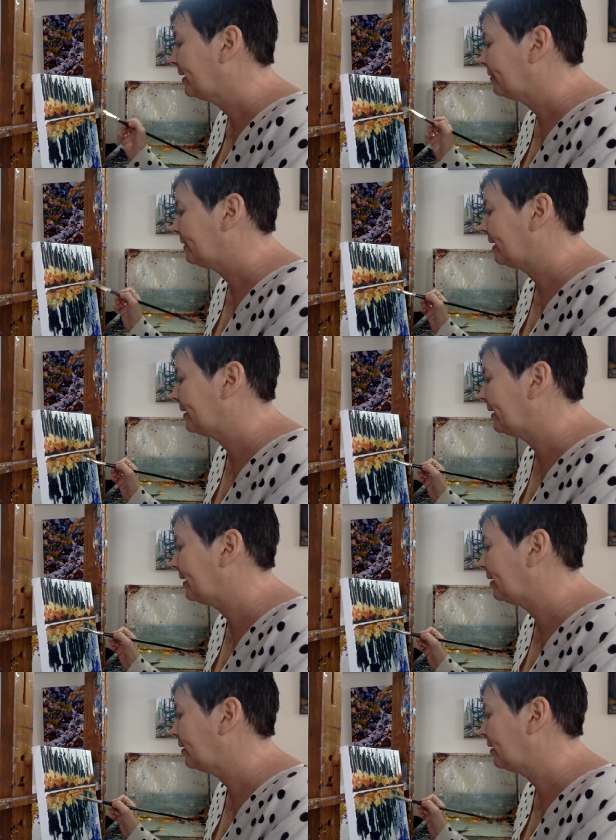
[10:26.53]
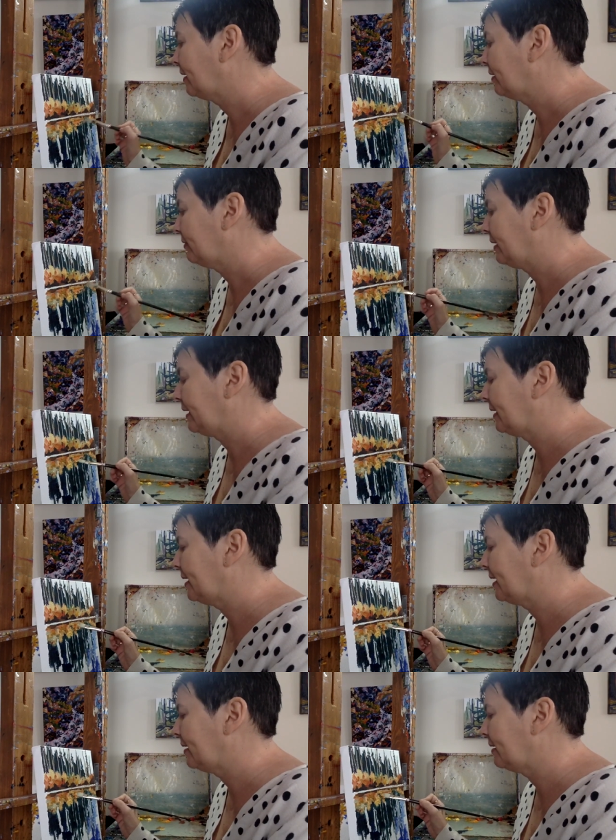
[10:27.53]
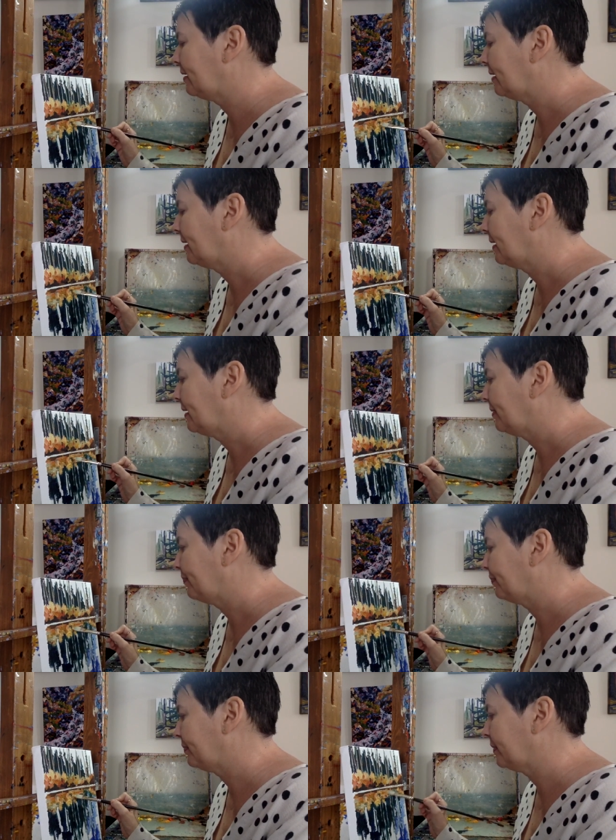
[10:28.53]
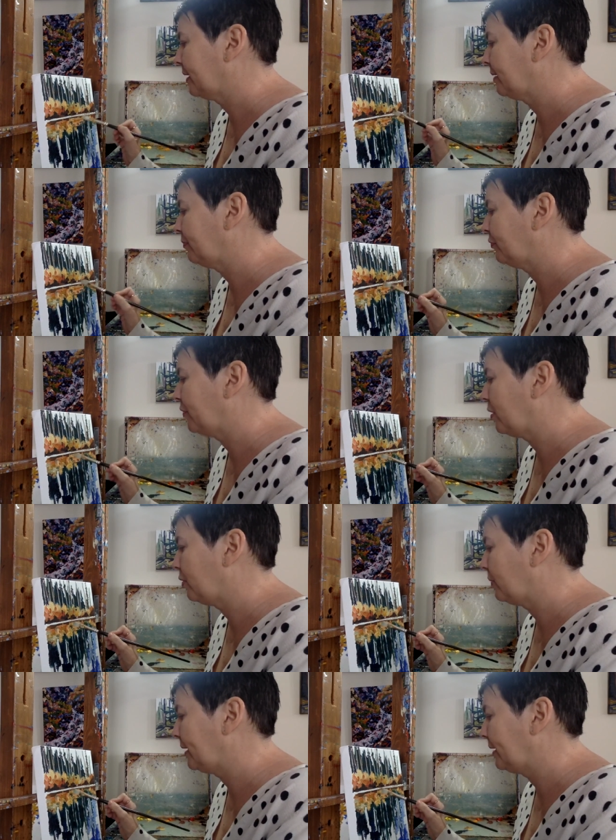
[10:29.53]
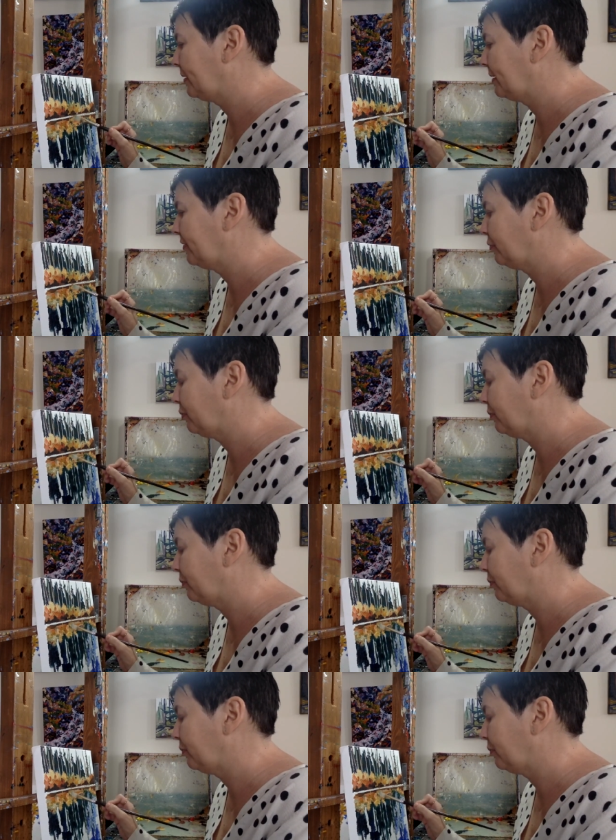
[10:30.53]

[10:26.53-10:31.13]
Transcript: right there, right there. And I'm following in this.